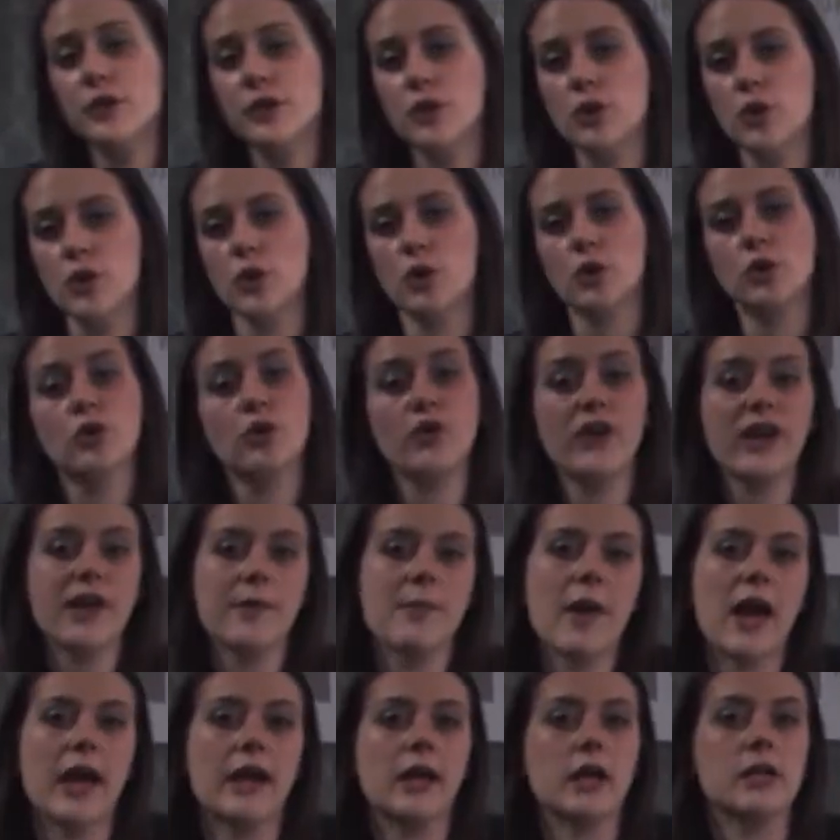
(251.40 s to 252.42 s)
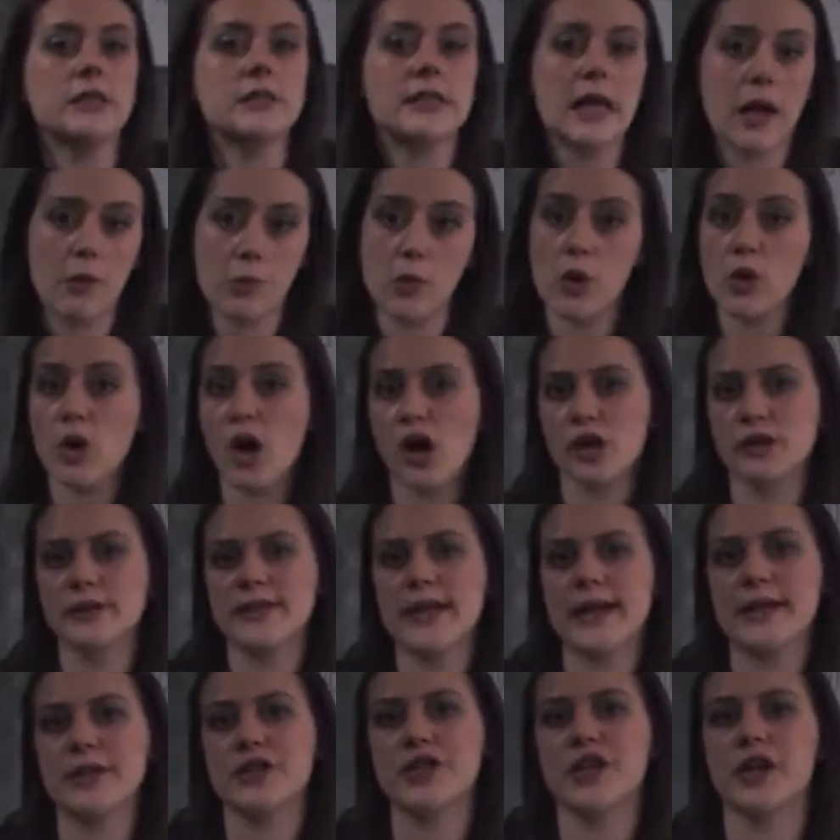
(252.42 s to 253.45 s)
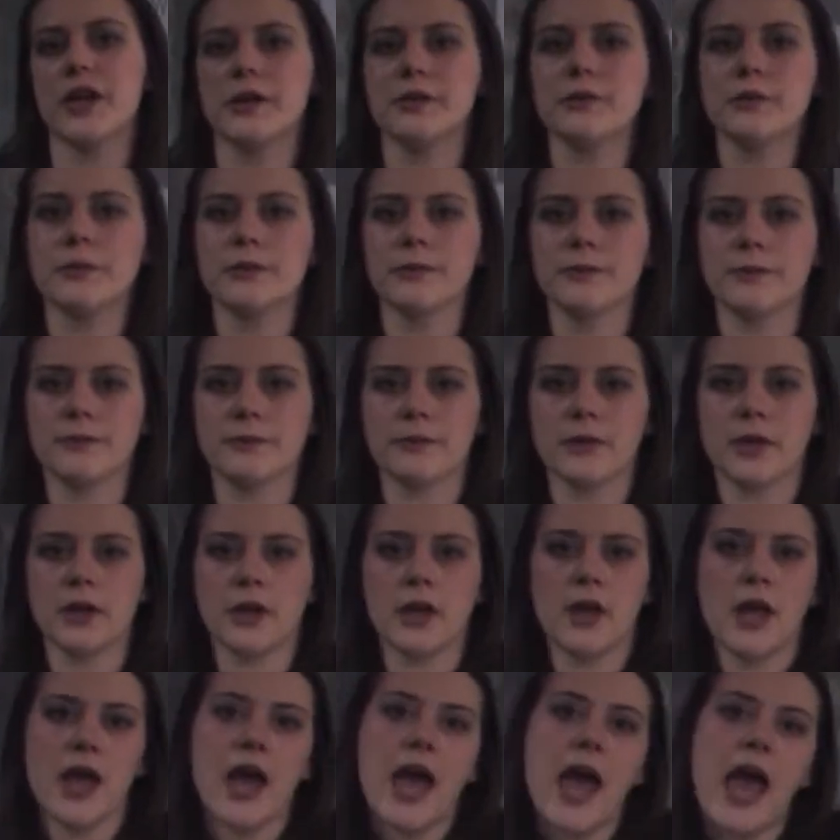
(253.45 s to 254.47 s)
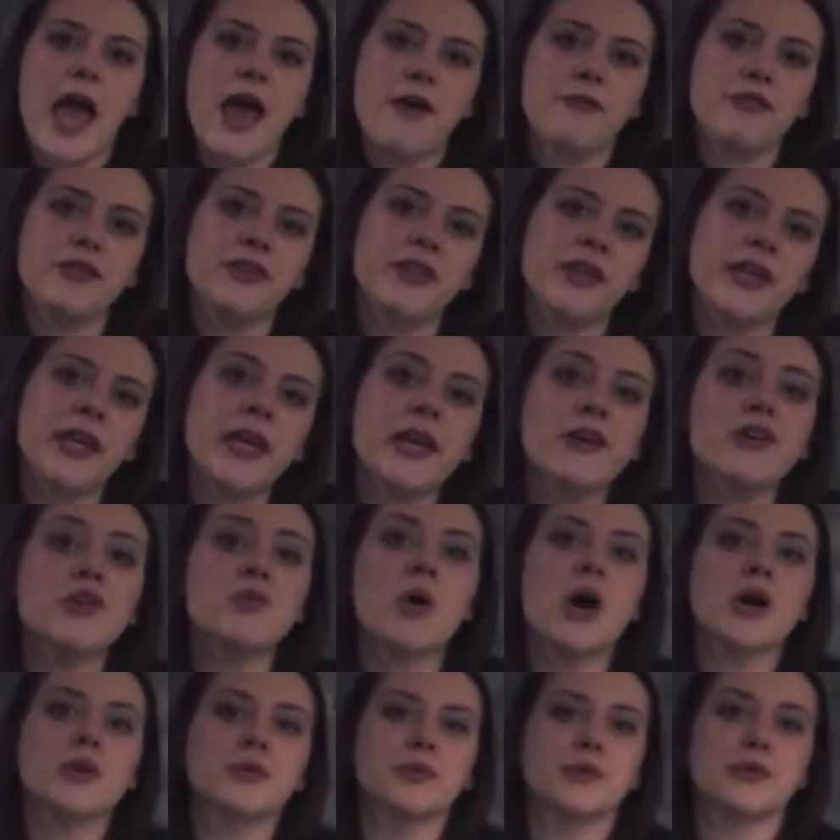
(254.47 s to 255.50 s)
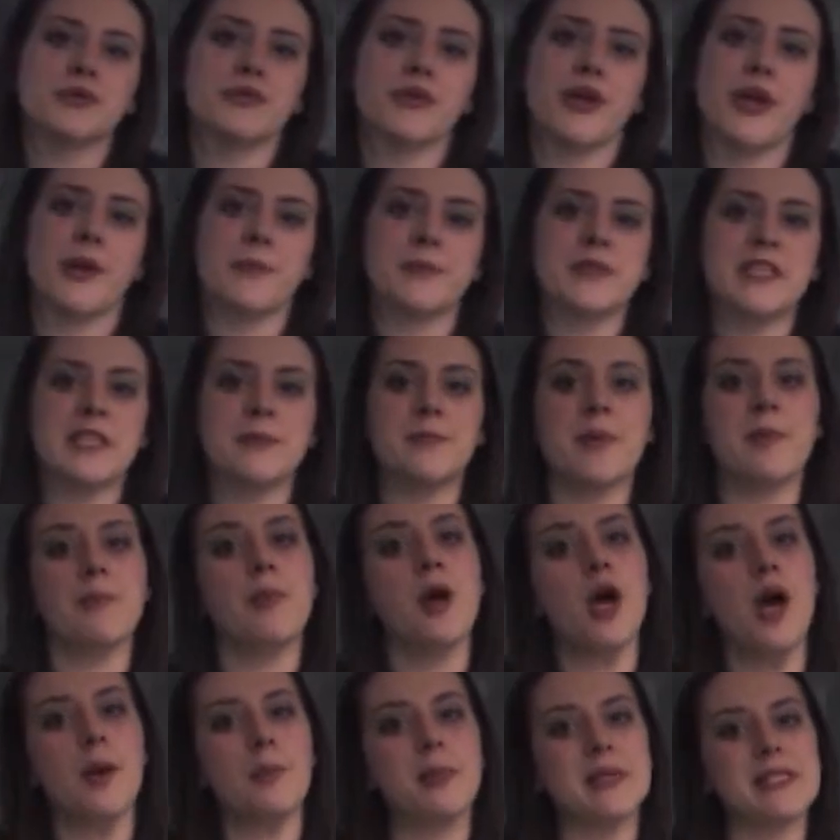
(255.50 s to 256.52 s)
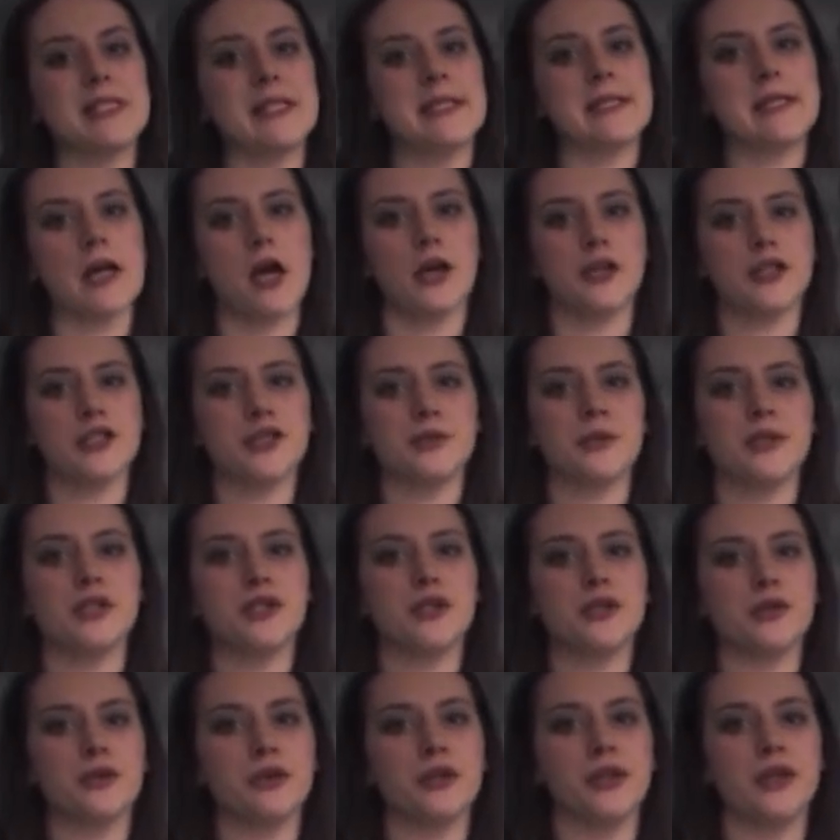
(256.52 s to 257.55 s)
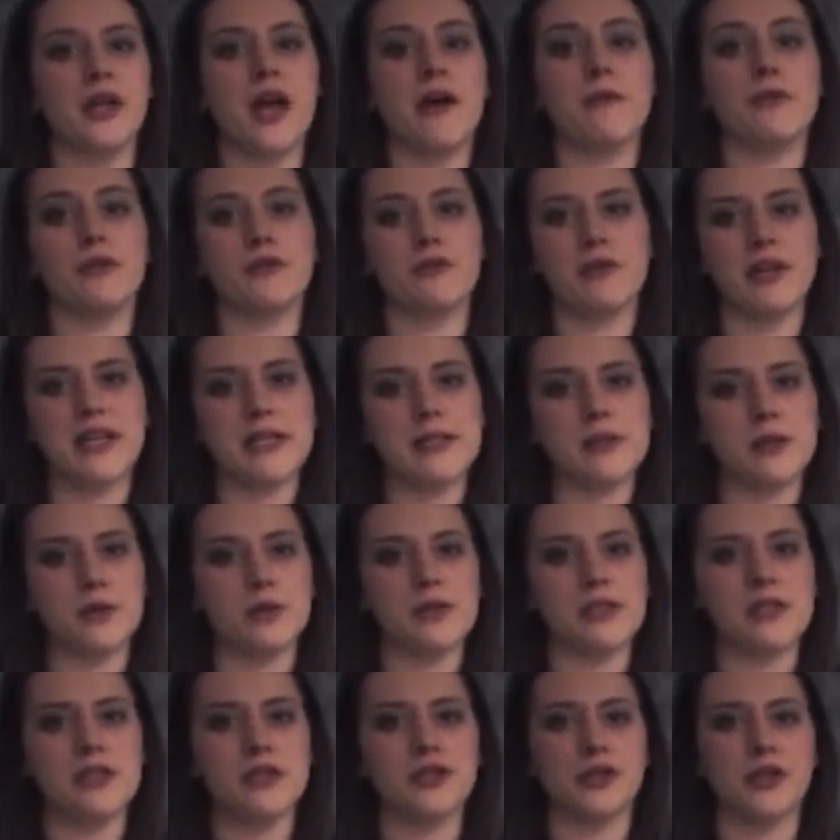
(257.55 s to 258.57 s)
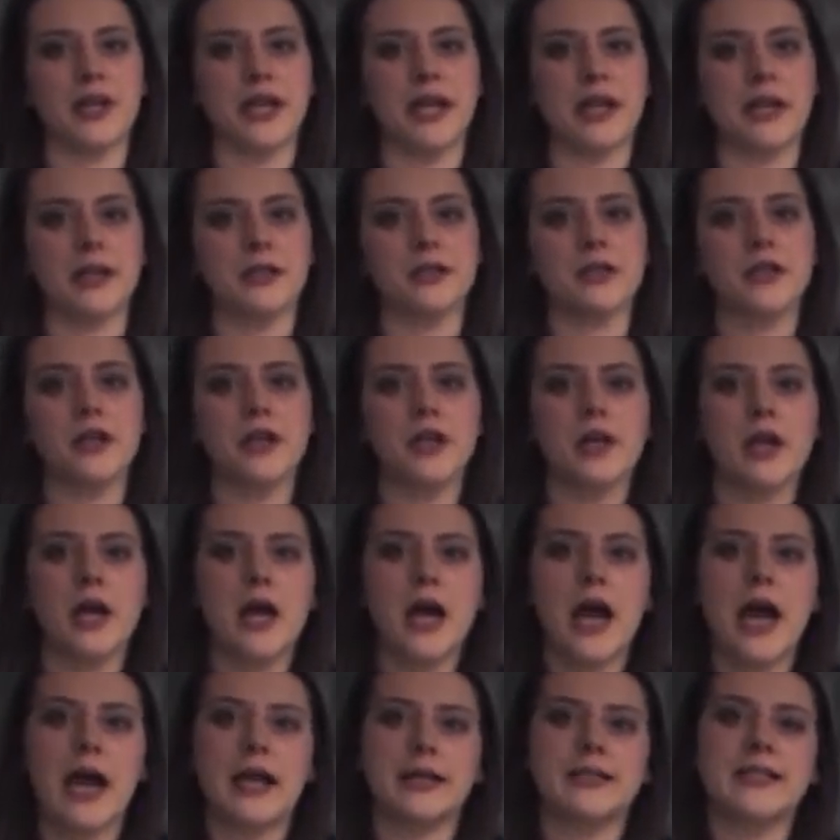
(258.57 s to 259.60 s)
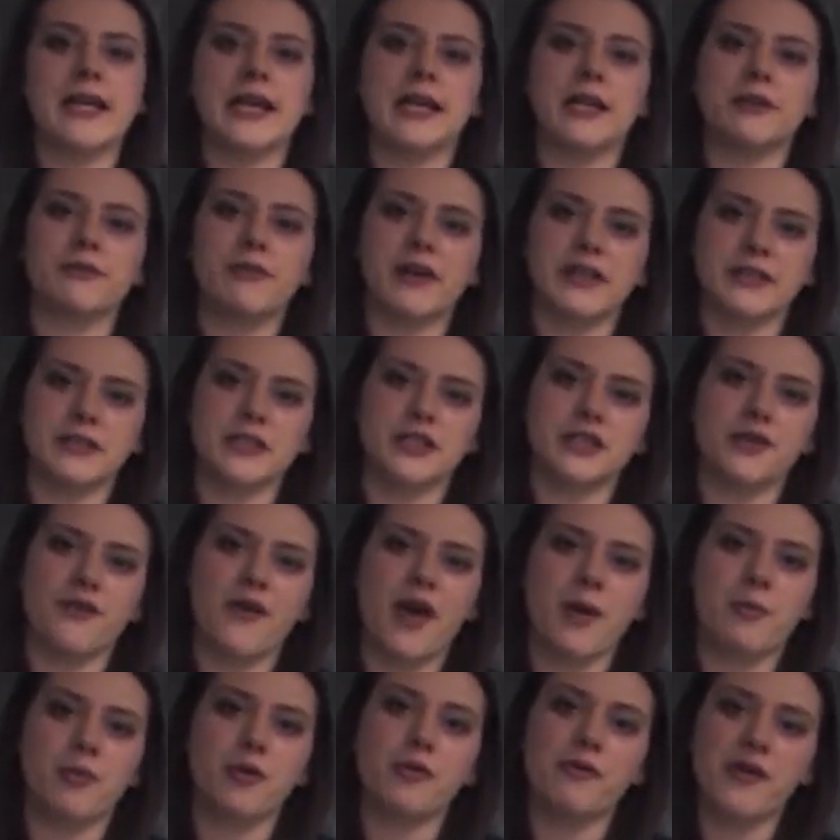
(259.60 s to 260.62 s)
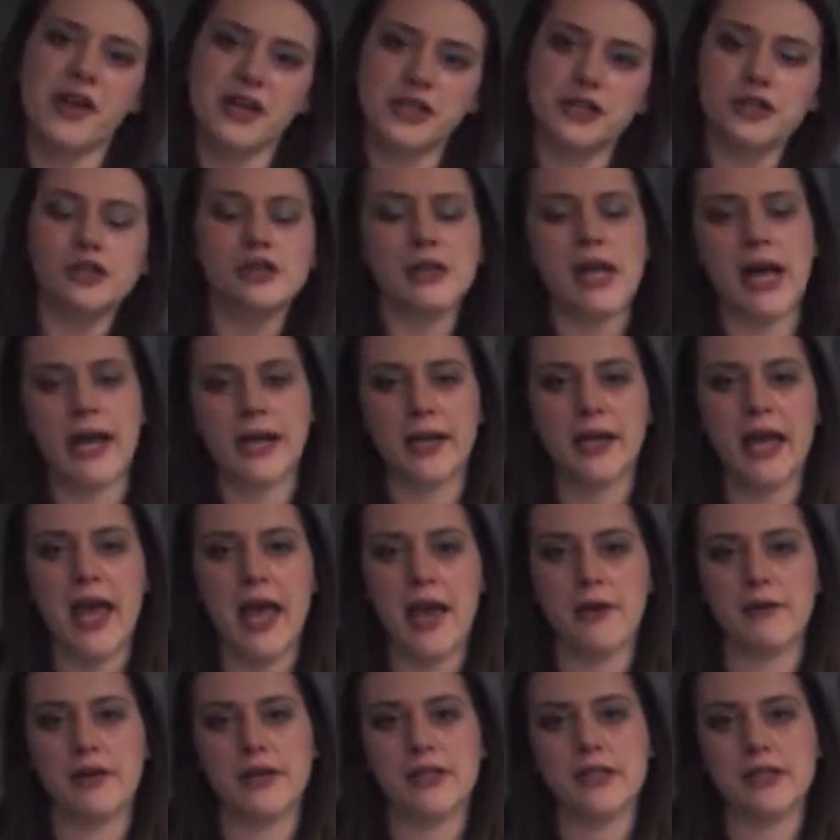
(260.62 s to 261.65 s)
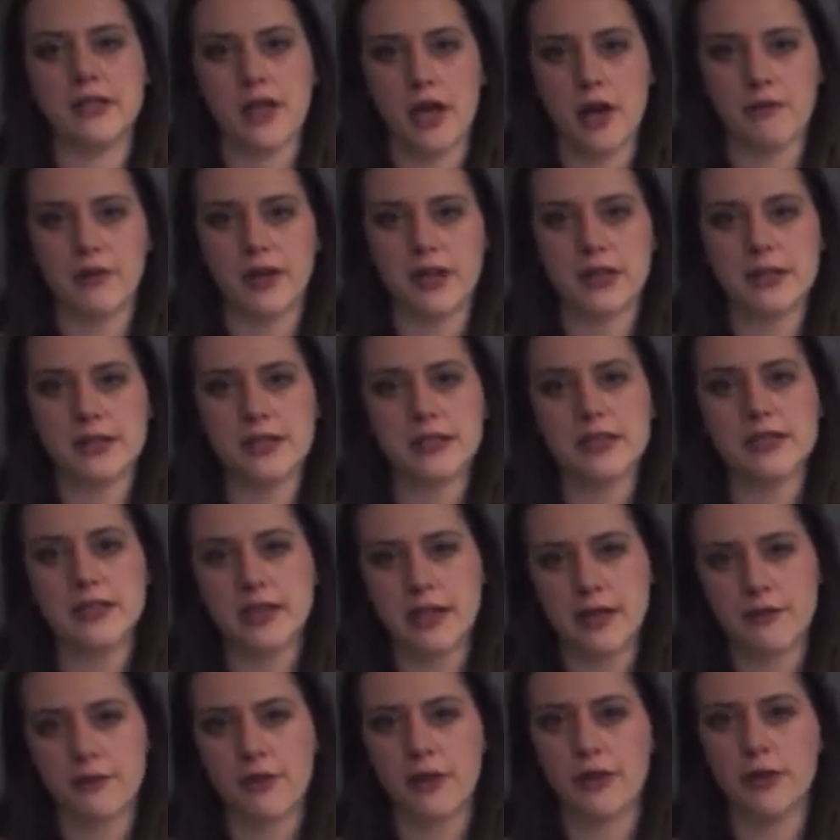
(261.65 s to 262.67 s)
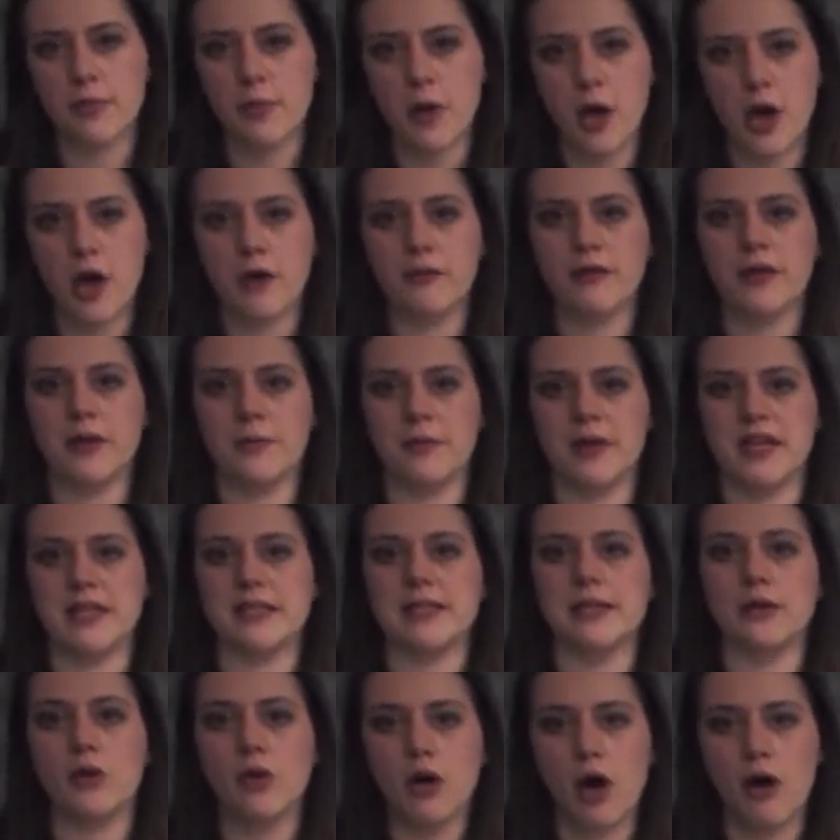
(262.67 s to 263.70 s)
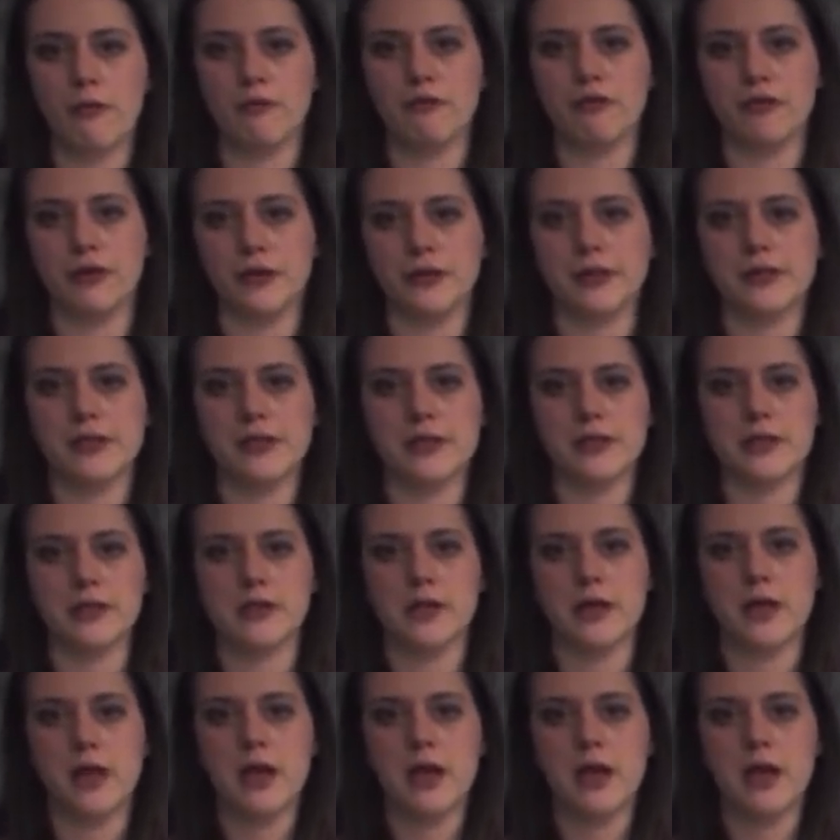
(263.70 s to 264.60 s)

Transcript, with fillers: a call or email us and we'll contact you. Everything here at Wildwood Rooms has been purpose designed to ensure that you have the resources you need and take advantage of our professional and caring service to deliver the perfect meeting or conference.